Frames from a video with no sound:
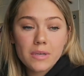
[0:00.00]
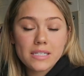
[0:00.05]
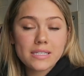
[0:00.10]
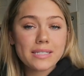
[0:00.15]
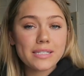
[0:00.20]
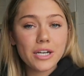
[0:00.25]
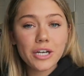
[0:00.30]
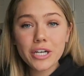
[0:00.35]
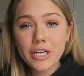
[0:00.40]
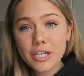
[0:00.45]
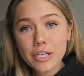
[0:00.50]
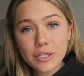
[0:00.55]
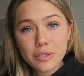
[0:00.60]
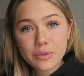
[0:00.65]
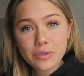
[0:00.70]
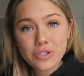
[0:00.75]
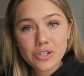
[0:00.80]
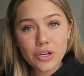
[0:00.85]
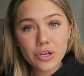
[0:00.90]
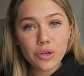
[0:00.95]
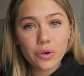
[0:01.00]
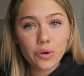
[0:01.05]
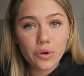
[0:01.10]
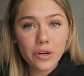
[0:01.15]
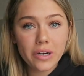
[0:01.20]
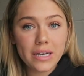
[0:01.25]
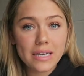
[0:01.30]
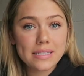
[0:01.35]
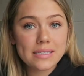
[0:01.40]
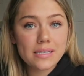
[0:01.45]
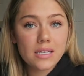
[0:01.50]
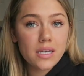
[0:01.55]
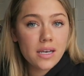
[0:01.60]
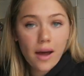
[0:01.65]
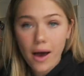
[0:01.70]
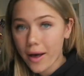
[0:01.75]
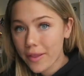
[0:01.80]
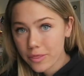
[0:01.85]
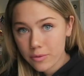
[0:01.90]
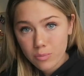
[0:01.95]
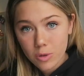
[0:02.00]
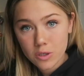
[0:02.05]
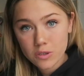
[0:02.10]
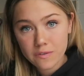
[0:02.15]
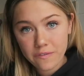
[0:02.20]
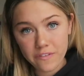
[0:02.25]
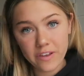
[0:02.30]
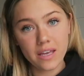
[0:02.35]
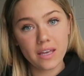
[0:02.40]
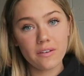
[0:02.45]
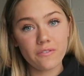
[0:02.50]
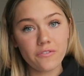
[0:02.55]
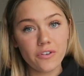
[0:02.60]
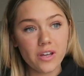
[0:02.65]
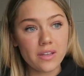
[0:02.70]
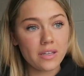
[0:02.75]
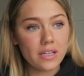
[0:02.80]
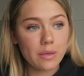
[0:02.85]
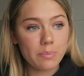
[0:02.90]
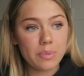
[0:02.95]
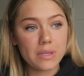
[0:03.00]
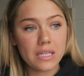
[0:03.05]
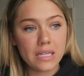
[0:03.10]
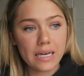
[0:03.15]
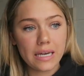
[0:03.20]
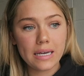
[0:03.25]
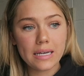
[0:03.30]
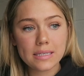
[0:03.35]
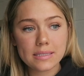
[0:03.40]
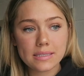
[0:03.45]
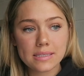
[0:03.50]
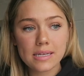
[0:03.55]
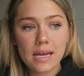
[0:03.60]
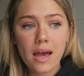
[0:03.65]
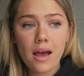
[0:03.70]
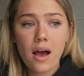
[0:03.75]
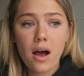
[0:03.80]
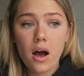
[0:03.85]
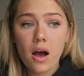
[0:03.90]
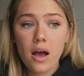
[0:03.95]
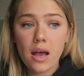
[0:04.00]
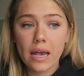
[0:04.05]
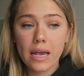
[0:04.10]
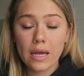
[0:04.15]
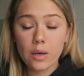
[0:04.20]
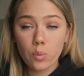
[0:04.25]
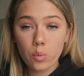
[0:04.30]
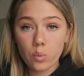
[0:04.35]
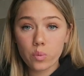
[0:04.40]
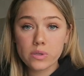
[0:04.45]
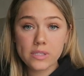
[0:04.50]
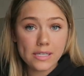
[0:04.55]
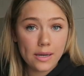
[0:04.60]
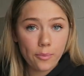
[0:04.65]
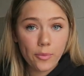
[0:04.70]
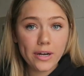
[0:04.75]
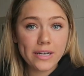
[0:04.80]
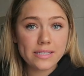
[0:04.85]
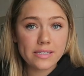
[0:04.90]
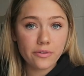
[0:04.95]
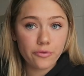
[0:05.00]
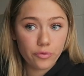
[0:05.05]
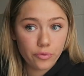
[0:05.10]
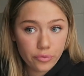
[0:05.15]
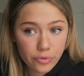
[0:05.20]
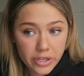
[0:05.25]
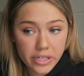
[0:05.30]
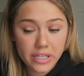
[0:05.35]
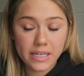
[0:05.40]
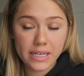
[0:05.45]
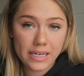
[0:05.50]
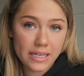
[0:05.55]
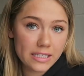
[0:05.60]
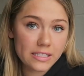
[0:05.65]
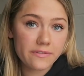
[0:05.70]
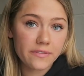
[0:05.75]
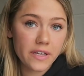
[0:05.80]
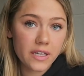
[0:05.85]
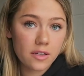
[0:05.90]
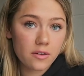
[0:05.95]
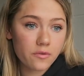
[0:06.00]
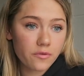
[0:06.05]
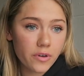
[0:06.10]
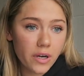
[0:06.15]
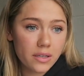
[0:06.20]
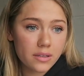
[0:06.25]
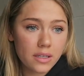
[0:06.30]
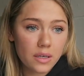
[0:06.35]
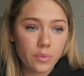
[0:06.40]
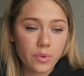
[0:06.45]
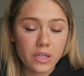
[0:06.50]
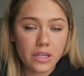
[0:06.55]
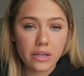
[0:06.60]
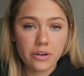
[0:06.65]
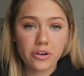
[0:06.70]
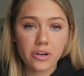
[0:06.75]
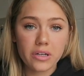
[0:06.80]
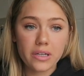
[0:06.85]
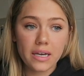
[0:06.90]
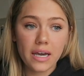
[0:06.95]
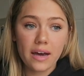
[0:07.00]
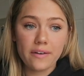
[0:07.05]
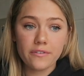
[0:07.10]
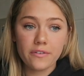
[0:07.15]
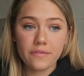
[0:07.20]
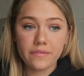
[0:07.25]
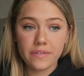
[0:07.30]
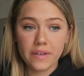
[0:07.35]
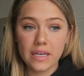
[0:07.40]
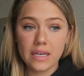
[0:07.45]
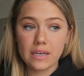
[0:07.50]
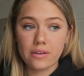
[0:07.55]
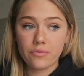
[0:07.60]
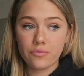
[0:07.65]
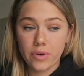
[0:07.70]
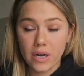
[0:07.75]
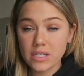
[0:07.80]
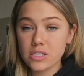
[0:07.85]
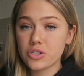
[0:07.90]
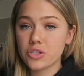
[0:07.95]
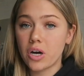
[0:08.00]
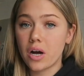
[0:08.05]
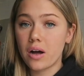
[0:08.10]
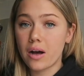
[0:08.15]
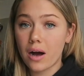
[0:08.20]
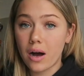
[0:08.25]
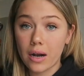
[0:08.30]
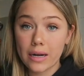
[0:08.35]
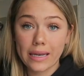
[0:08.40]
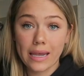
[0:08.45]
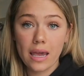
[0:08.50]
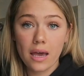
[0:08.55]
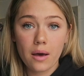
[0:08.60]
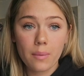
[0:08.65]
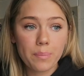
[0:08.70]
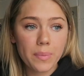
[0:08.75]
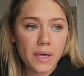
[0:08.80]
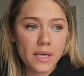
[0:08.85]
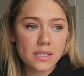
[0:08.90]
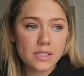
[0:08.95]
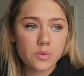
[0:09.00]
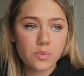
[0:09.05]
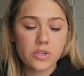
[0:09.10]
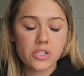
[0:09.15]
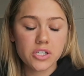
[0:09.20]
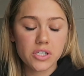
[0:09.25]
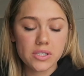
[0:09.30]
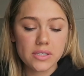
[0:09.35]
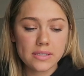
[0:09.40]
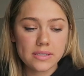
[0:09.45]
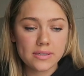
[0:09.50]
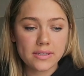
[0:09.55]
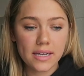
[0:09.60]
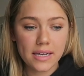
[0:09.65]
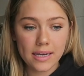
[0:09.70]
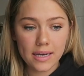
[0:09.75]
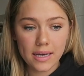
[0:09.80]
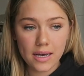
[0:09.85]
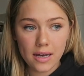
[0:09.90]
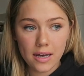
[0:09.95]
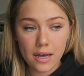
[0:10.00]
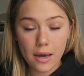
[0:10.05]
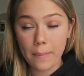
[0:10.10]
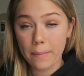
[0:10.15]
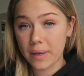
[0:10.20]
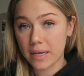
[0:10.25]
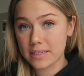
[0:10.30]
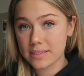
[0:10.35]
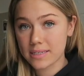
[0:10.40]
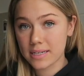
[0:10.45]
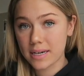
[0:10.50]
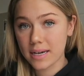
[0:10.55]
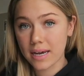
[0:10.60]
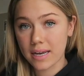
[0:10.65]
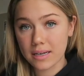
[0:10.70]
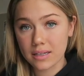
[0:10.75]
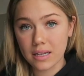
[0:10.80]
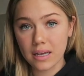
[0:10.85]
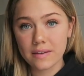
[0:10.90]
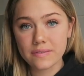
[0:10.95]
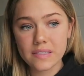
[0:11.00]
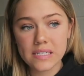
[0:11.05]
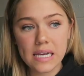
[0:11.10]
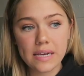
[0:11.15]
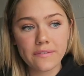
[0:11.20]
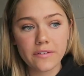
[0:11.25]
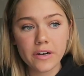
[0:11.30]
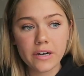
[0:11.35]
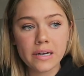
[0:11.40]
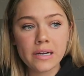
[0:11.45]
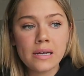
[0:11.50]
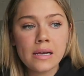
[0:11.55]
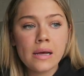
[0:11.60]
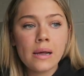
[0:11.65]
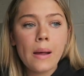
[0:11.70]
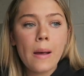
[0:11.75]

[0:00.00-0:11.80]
Syracuse, New York is not the most vegan friendly place. In some ways, it really is vegan friendly. We literally have a vegan restaurant on campus, which is amazing and a lifesaver.